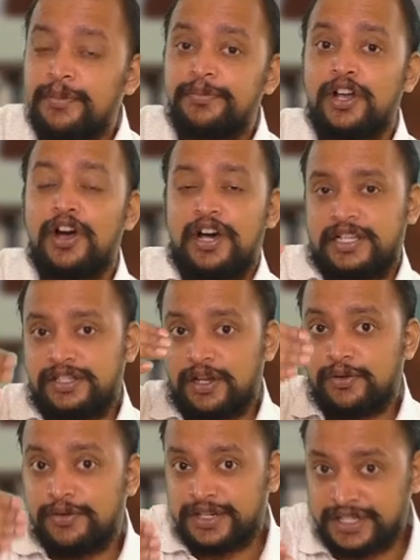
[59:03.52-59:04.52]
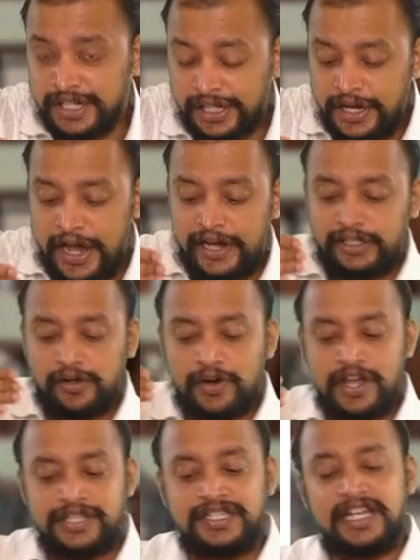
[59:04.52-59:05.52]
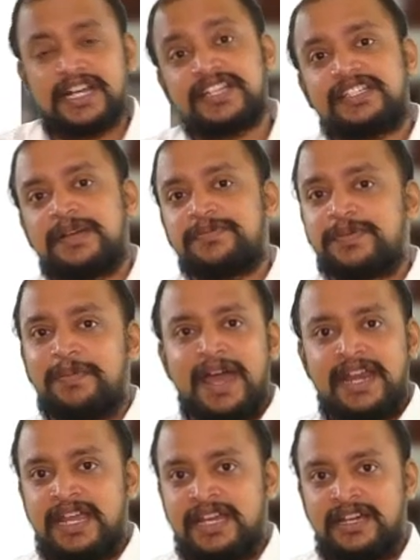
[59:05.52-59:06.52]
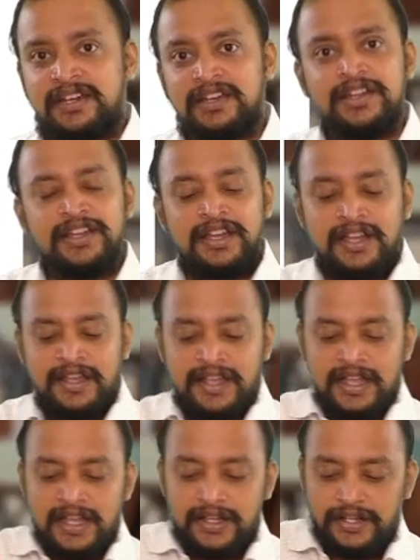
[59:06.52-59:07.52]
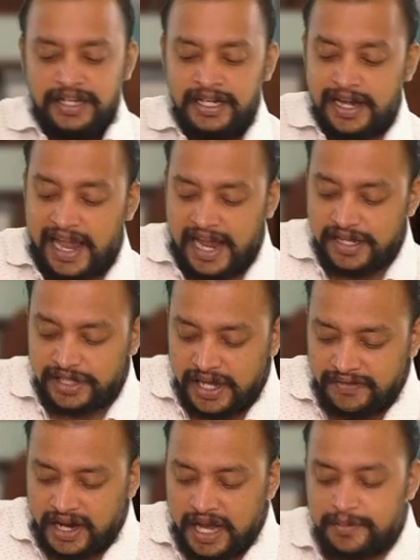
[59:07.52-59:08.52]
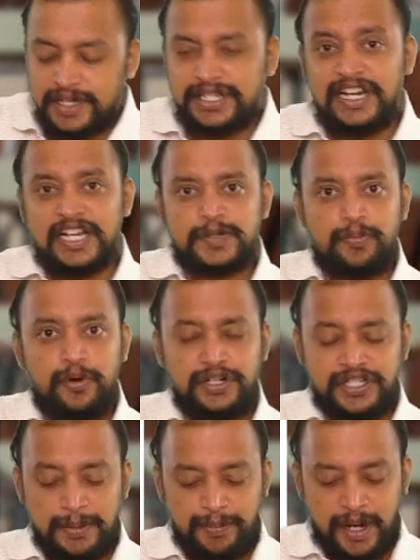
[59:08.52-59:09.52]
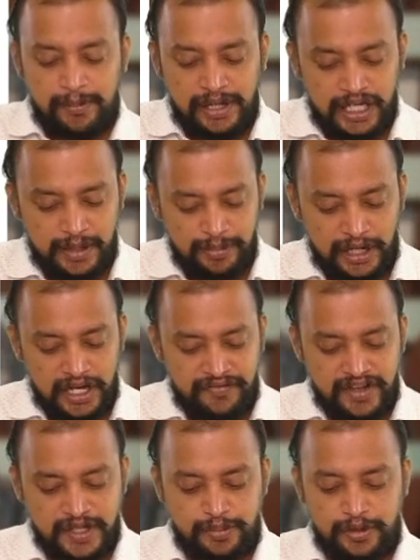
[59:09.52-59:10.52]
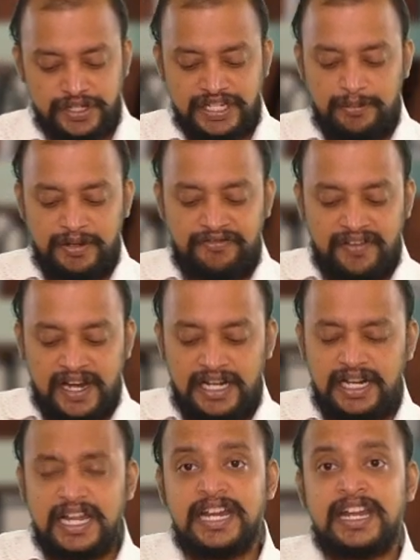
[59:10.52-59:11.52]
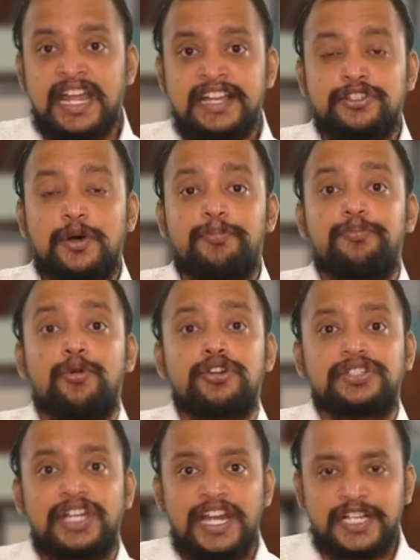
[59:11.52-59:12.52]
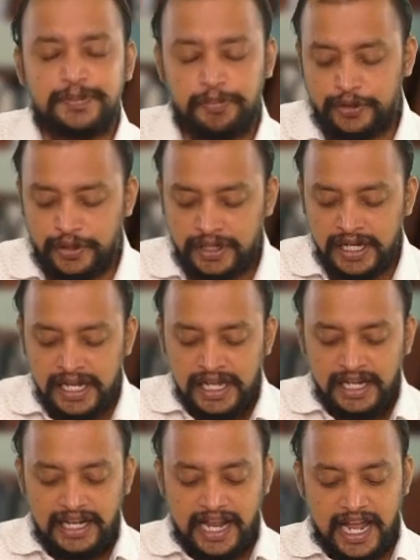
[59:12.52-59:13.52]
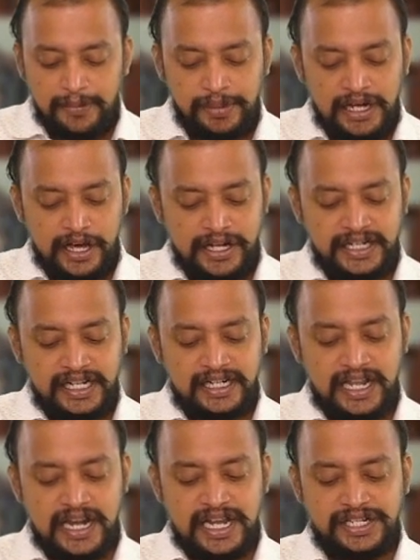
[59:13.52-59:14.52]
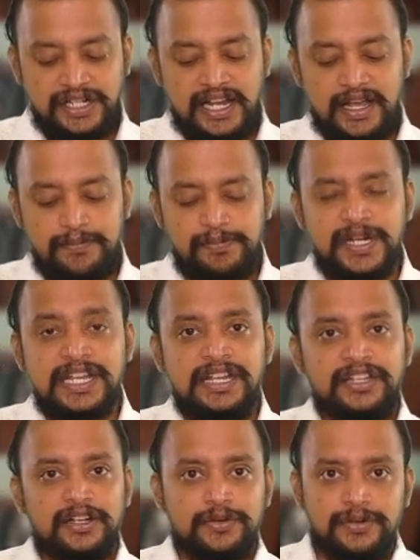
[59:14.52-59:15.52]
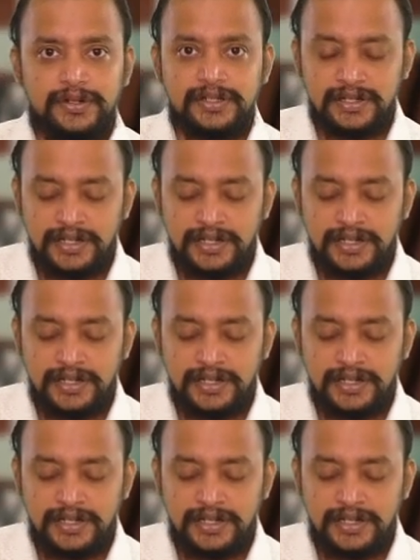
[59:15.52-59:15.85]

because the goods did not cross the customs barrier. In case of commercial export, shipping bill or bill of export shall be filed. In case of postal export, label or declaration accompanying the goods.